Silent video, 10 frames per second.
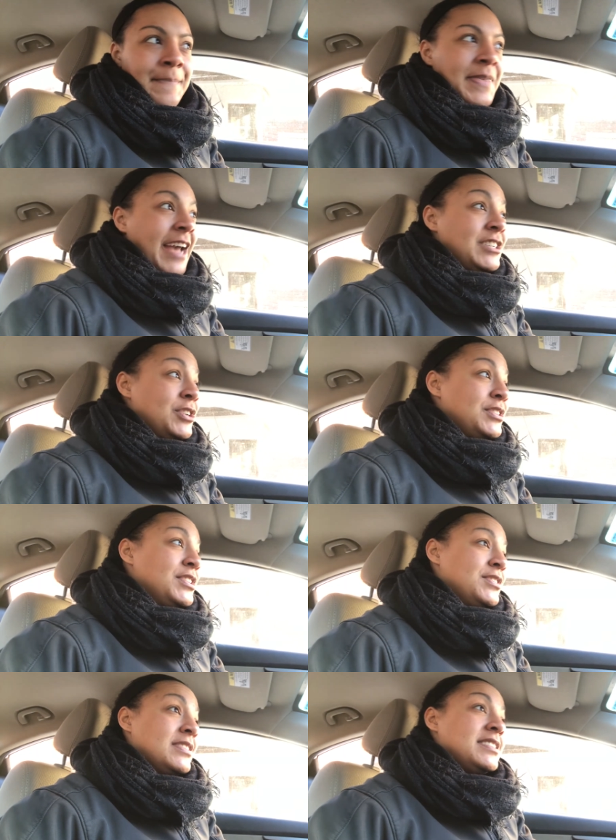I chose
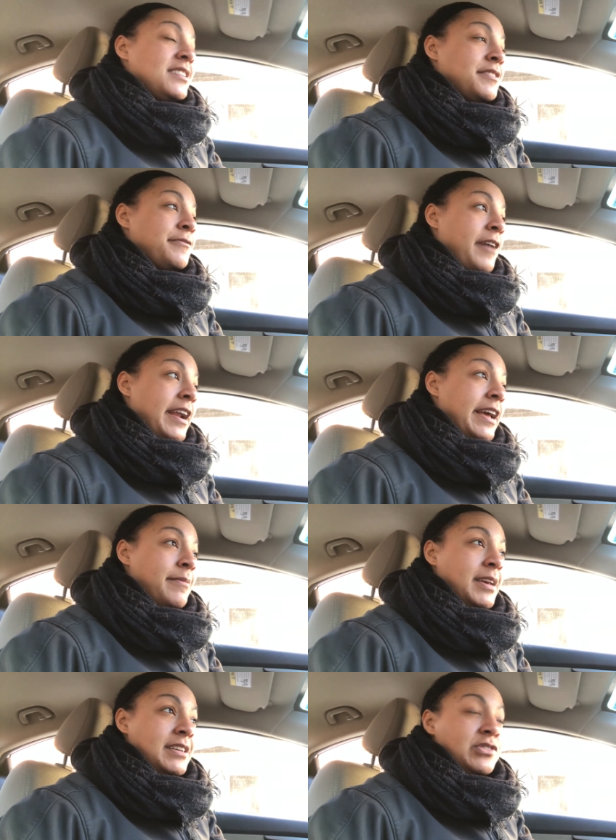to do this on a Friday
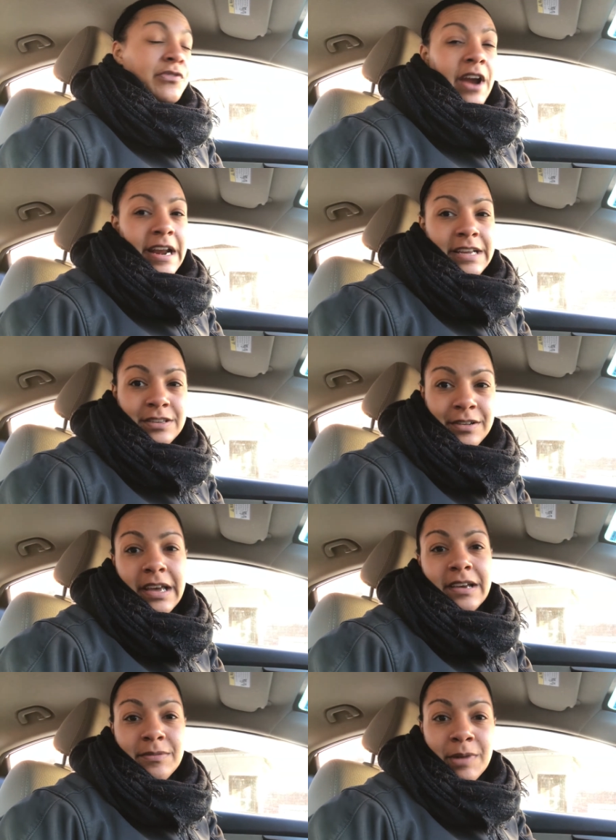because Fridays are
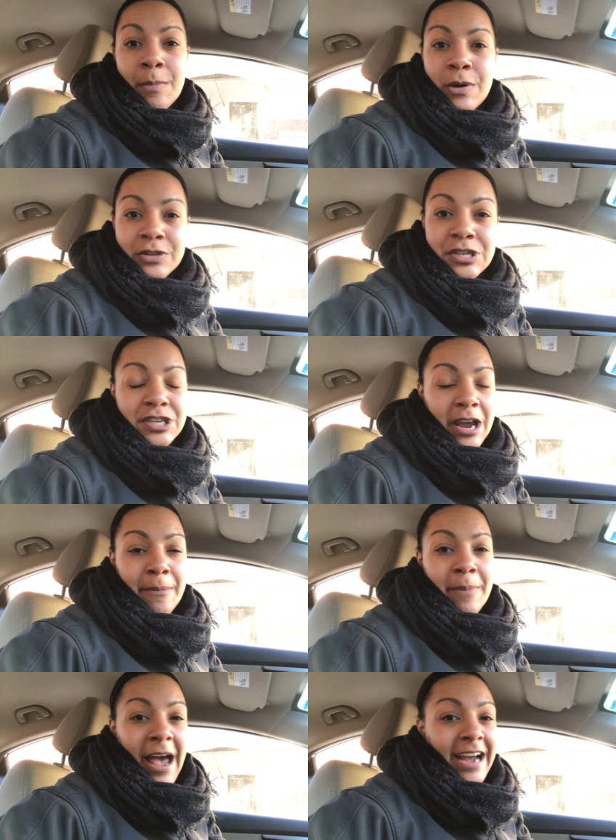like my most
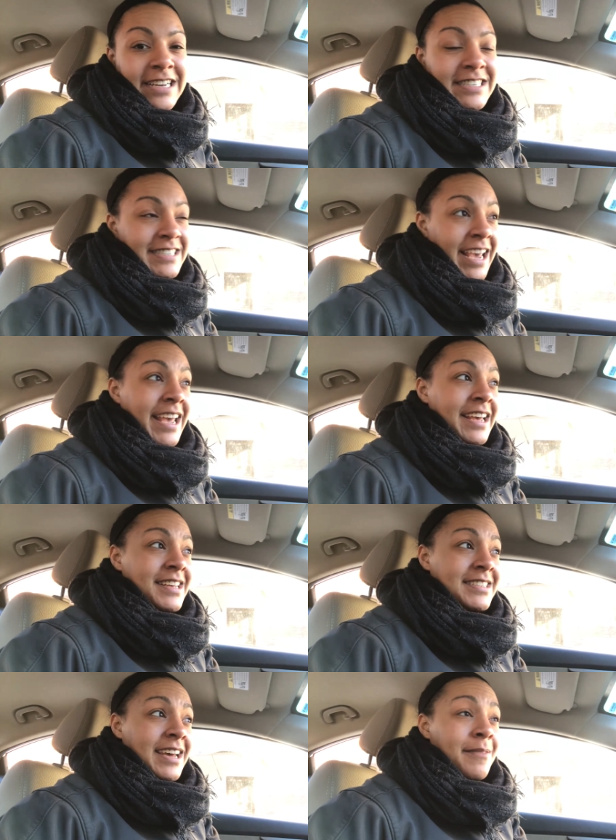jam-packed
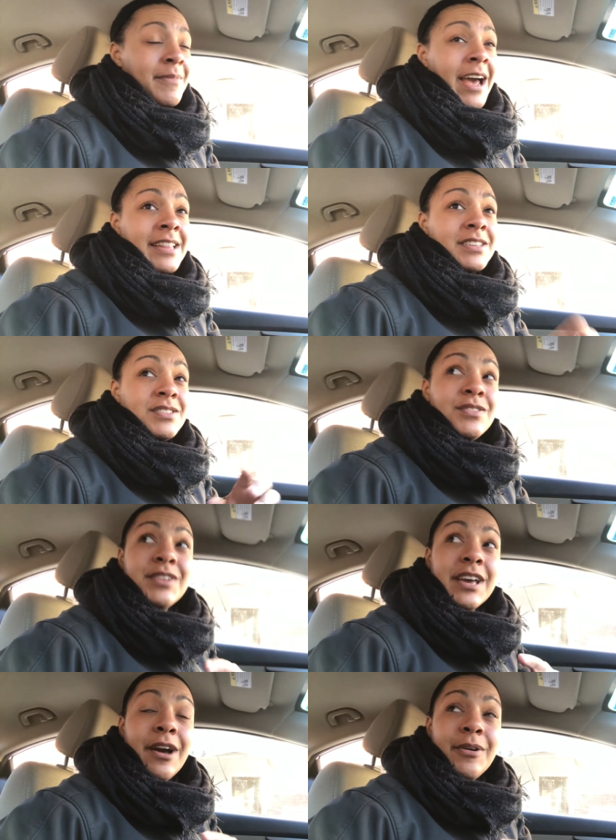days. I'm at the
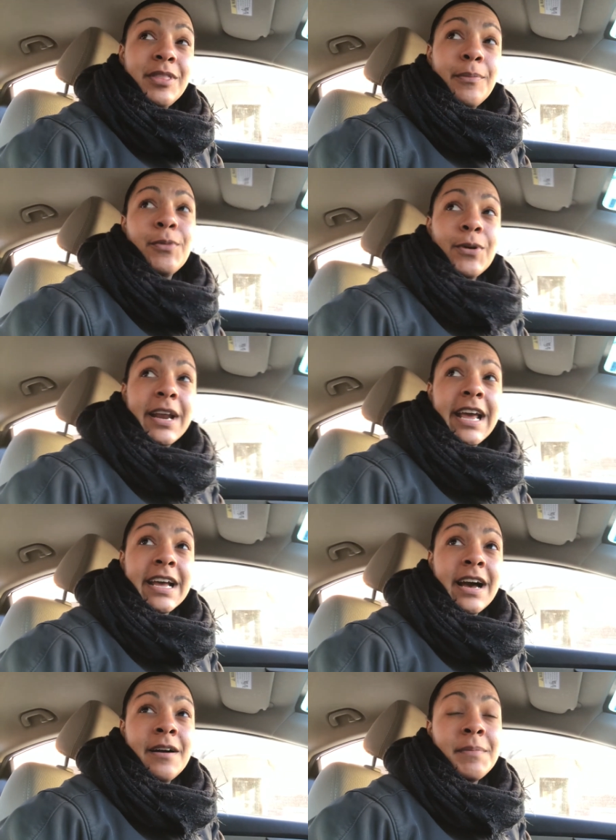studio in the
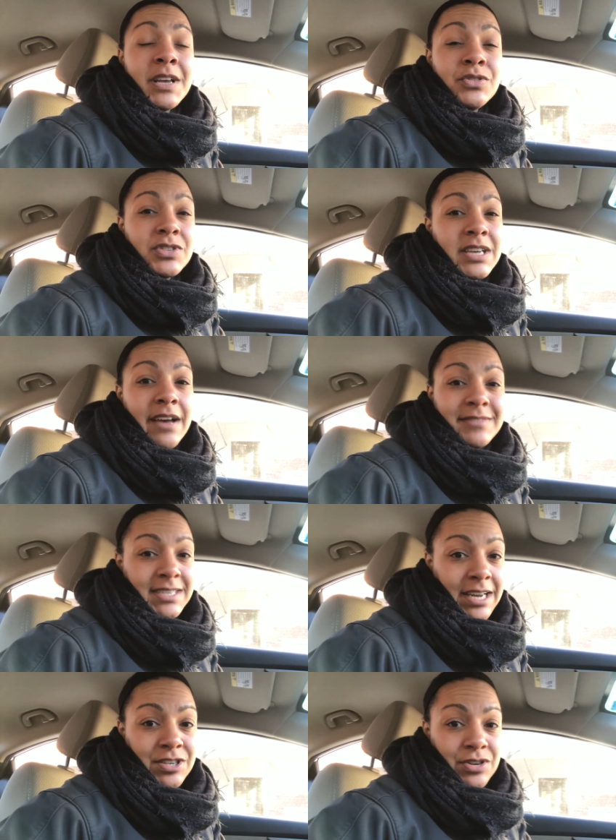morning. I usually have a
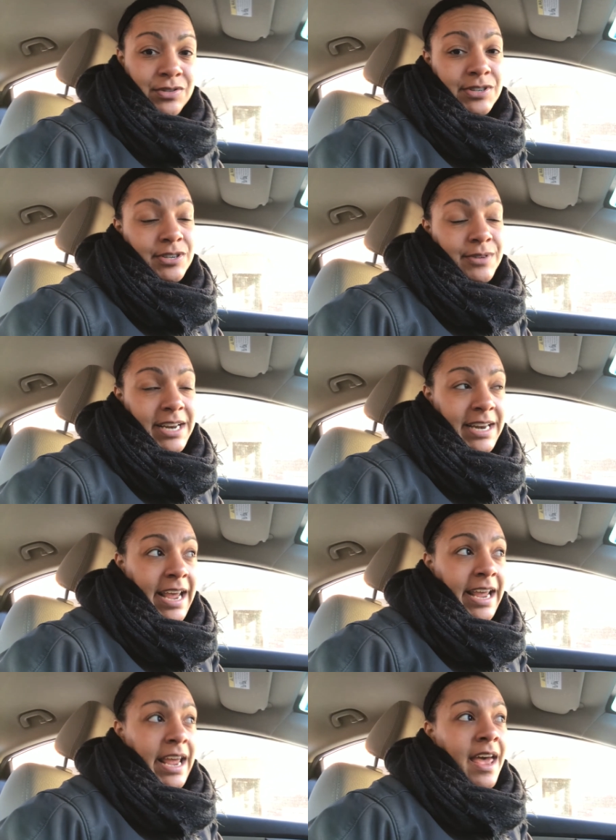session or 2 at
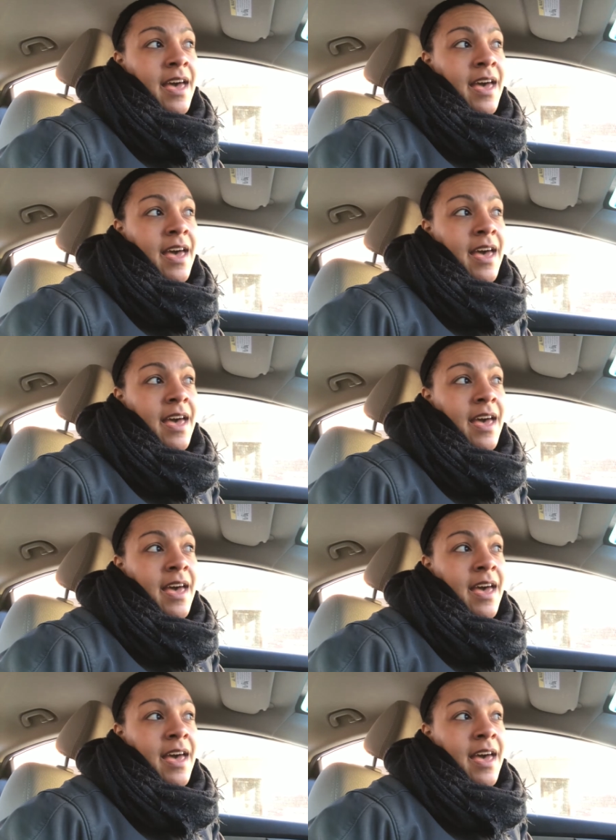night.